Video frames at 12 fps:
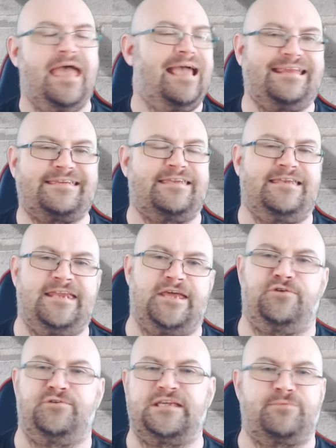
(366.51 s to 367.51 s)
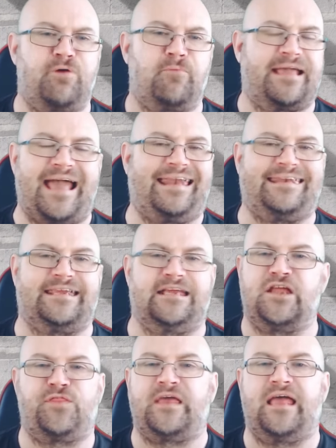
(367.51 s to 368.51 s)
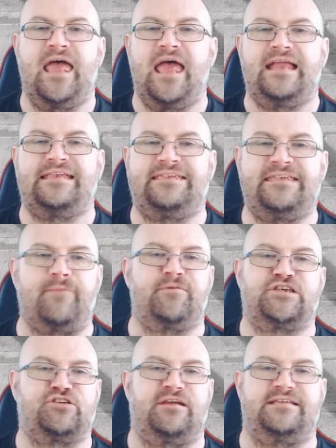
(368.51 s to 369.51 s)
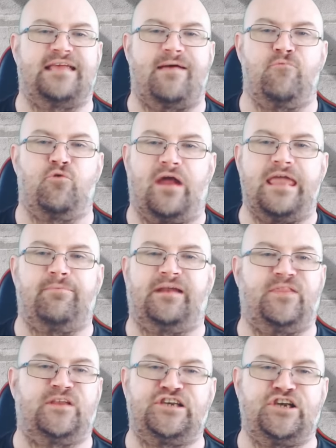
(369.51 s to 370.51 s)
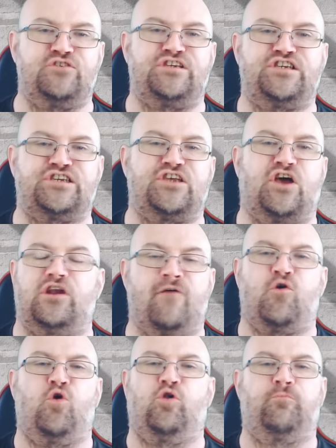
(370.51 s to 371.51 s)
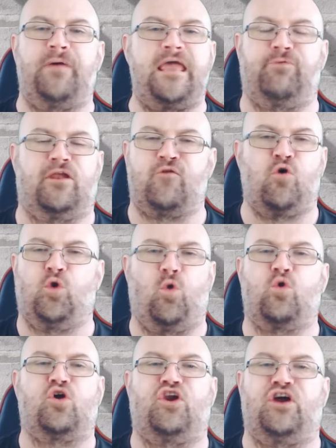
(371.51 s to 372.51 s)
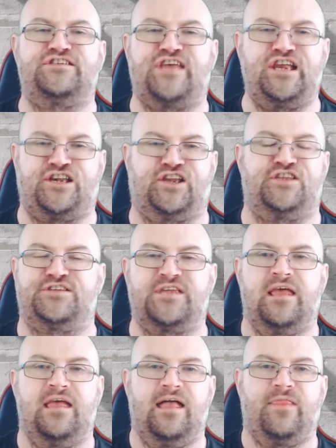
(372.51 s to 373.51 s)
It isn't news, it's propaganda. Nothing demonstrates that more ably than choosing to cite, of all people, of all organisations,